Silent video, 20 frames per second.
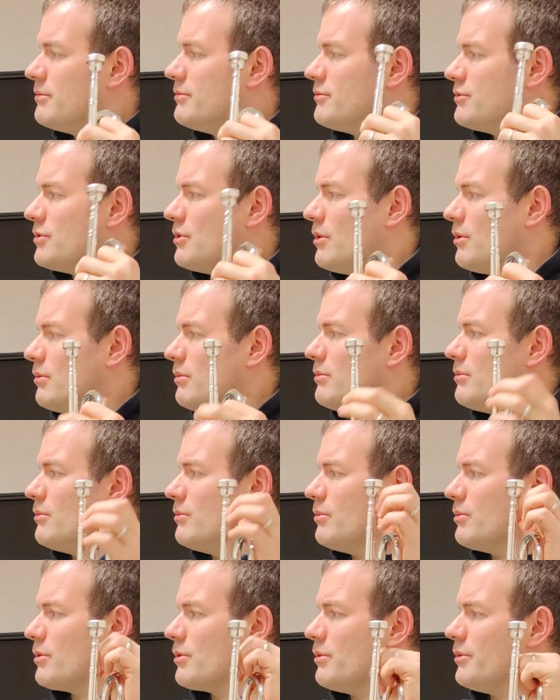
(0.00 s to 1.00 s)
So
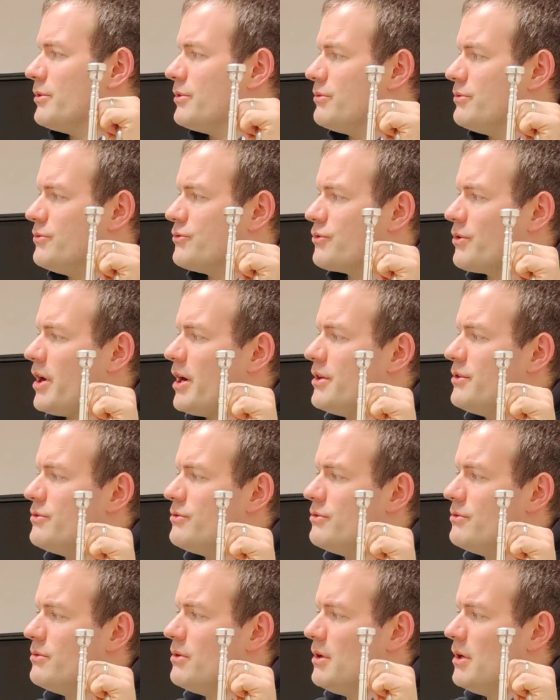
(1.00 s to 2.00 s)
we're going to try
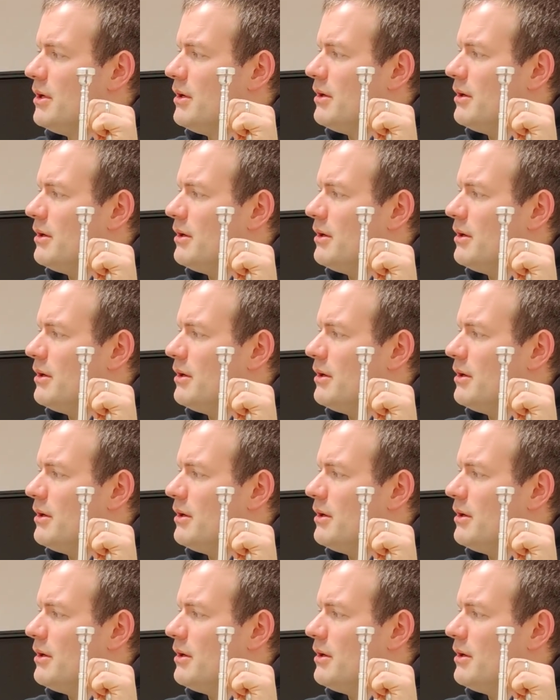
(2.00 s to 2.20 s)
to